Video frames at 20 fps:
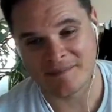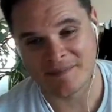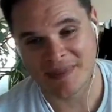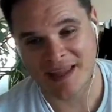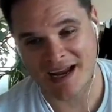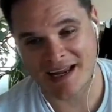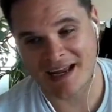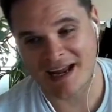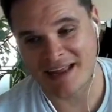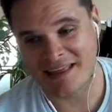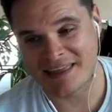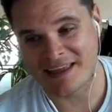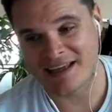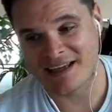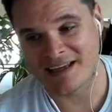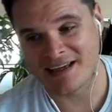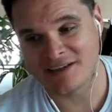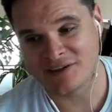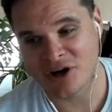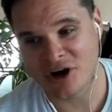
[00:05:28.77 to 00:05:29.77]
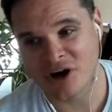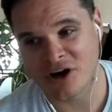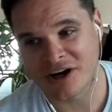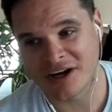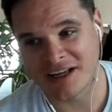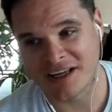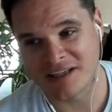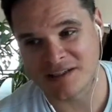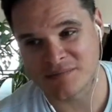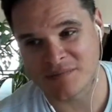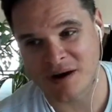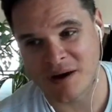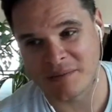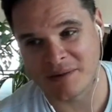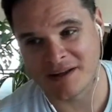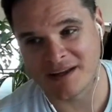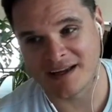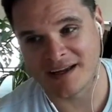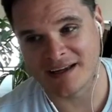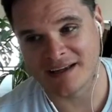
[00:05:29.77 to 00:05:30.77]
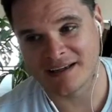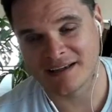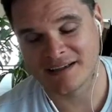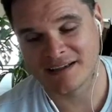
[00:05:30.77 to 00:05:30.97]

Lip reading: I think targeting is probably like,